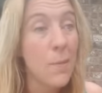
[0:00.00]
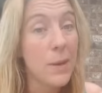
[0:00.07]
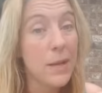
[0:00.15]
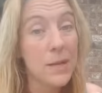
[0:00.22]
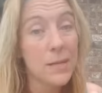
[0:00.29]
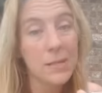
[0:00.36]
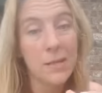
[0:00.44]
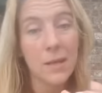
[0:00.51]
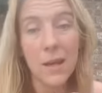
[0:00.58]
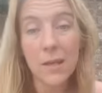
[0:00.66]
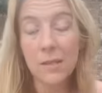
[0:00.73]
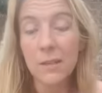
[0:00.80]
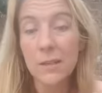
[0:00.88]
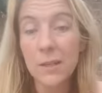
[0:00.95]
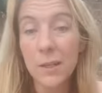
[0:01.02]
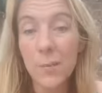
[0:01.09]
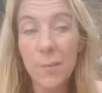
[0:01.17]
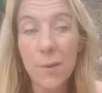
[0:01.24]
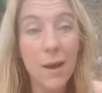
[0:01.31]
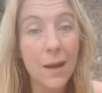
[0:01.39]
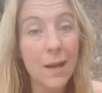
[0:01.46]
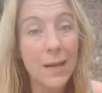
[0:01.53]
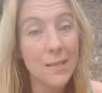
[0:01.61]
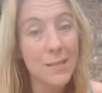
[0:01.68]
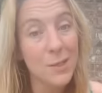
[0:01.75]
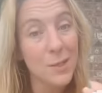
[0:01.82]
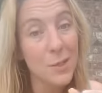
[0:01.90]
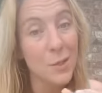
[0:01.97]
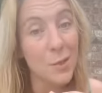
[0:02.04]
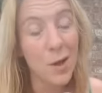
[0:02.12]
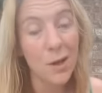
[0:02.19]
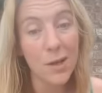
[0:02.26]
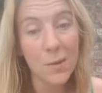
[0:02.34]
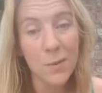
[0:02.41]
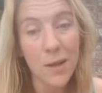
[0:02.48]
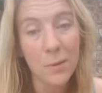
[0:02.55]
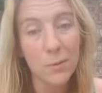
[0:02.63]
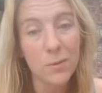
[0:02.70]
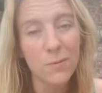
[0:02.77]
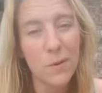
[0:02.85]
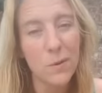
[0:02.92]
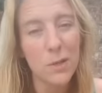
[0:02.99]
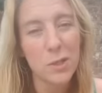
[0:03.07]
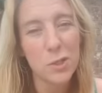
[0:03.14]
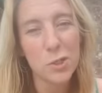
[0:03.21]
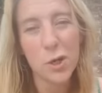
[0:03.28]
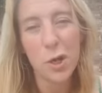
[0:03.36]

because an unclear mind, you're not going to be able to focus.